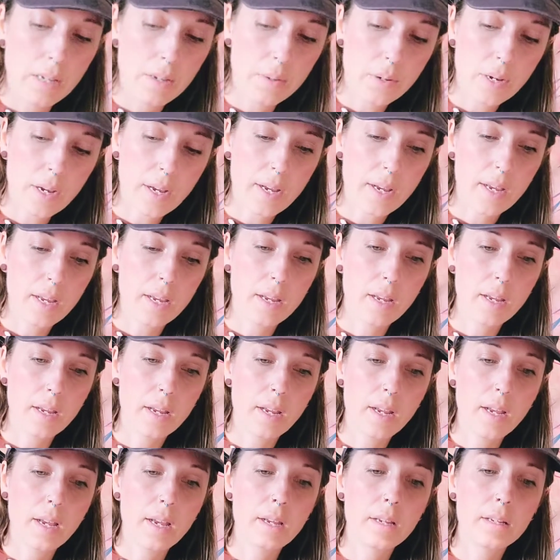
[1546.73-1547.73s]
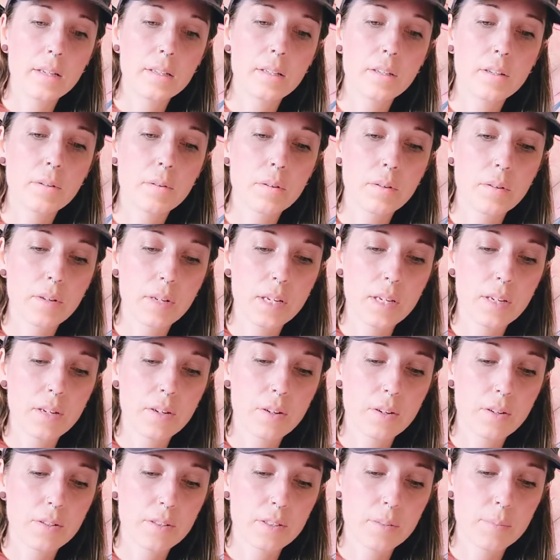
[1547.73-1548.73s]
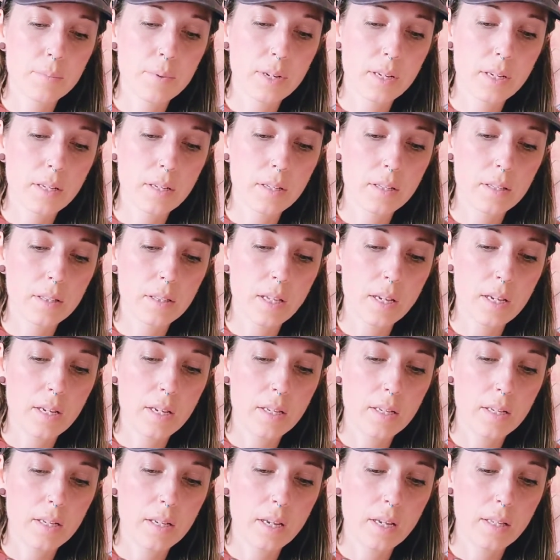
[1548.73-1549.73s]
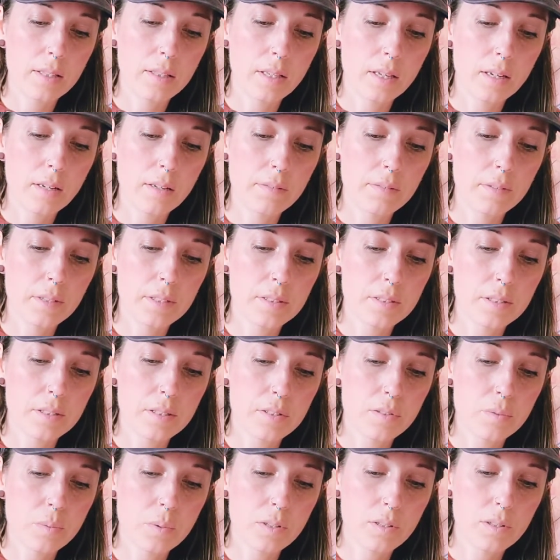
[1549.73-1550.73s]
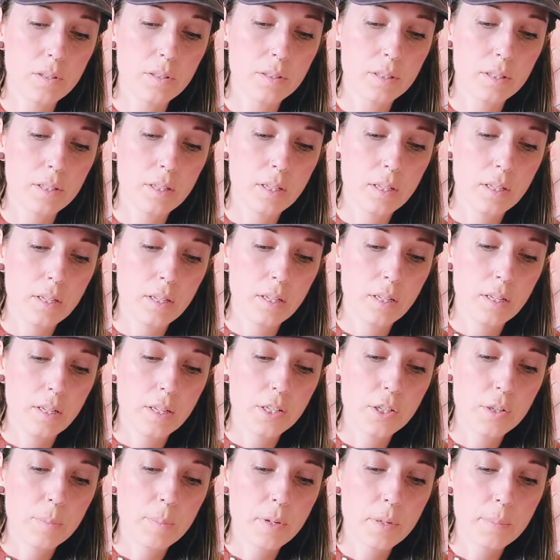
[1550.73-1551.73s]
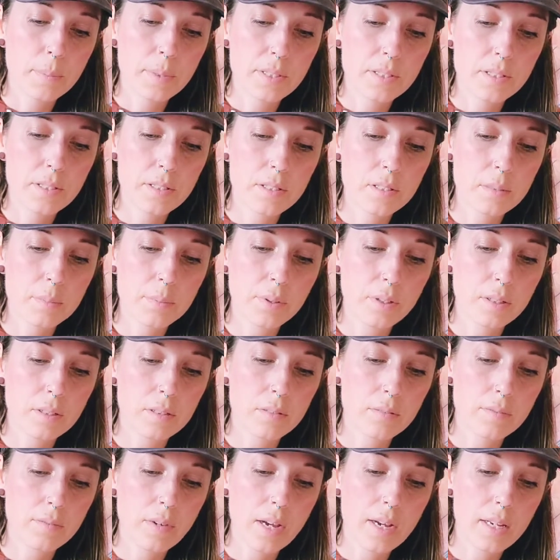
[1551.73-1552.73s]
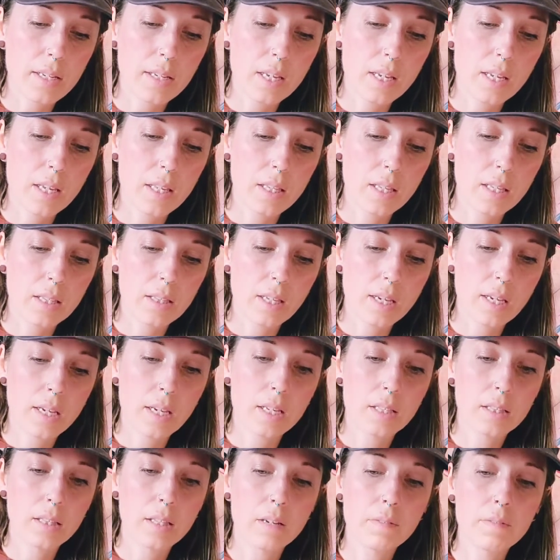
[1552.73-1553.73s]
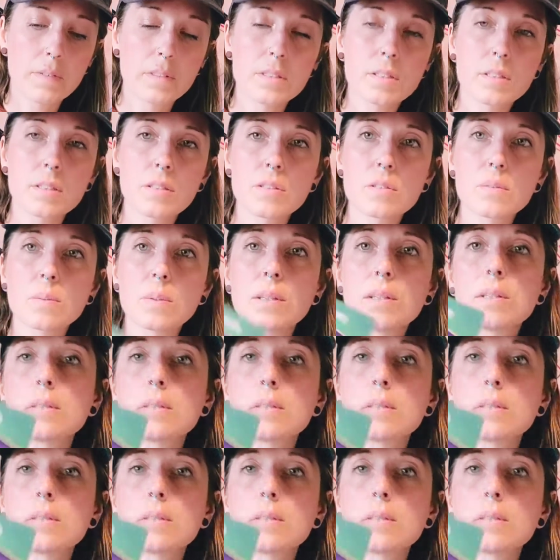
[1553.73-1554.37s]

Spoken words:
Okay? And you're here to bring light and love into this world. Your purpose is to bring divine healing, light, and love into this